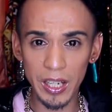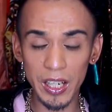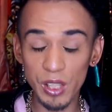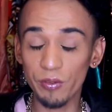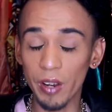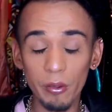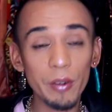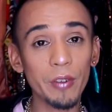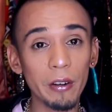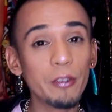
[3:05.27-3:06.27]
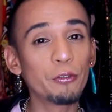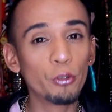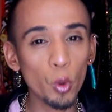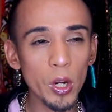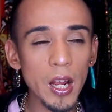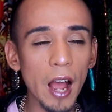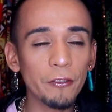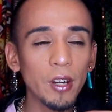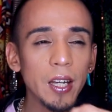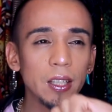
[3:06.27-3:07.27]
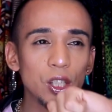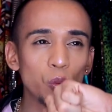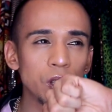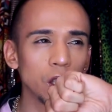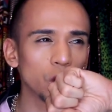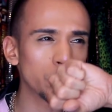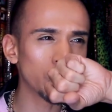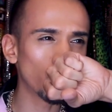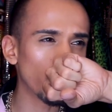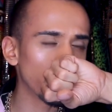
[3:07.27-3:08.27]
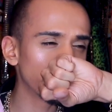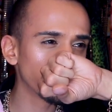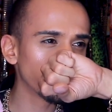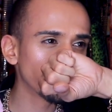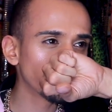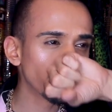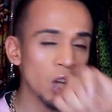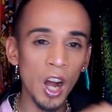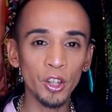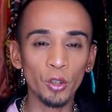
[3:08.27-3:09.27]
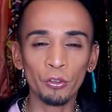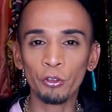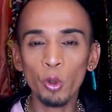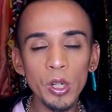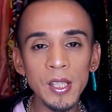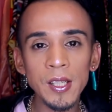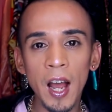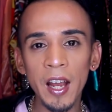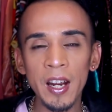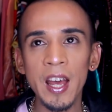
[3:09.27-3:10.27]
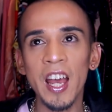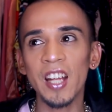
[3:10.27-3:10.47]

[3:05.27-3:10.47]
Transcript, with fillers: It is very, very fruity. I feel like this one's a little bit more on the fruity side.